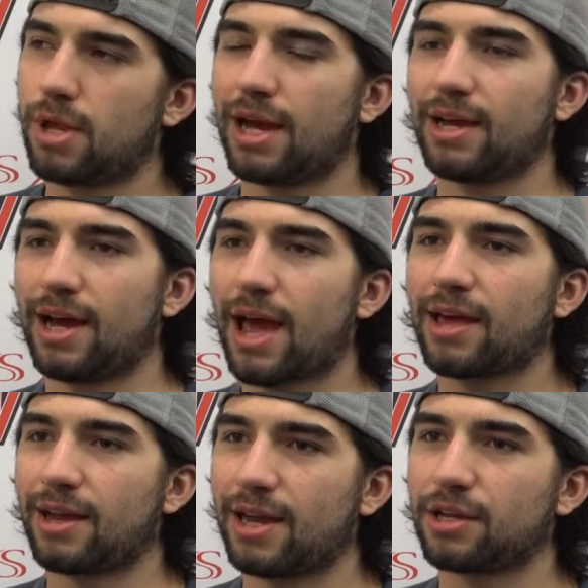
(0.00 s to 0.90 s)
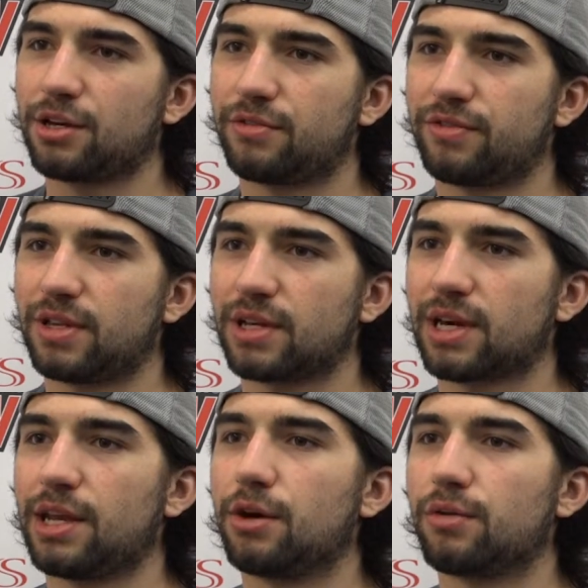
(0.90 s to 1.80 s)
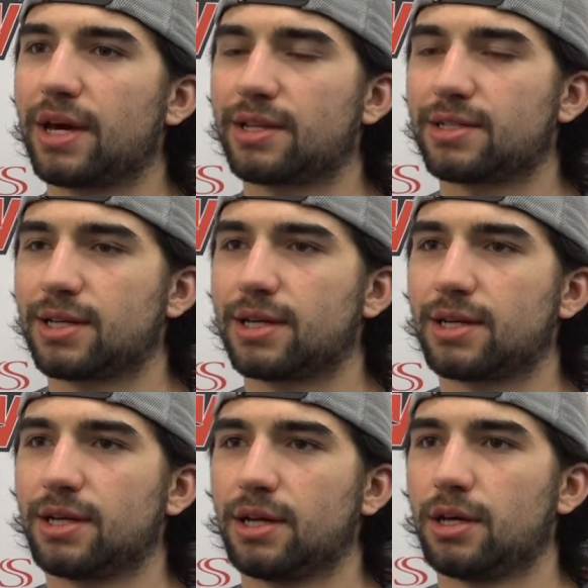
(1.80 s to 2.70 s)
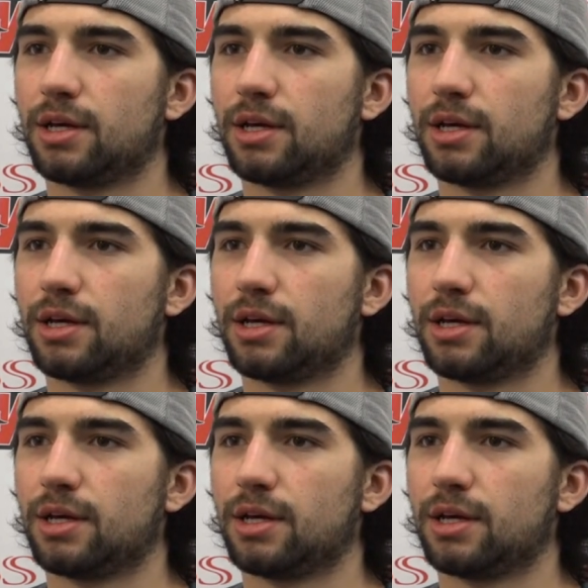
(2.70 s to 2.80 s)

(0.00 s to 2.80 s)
I, I kind of had a good feeling. I know that uh,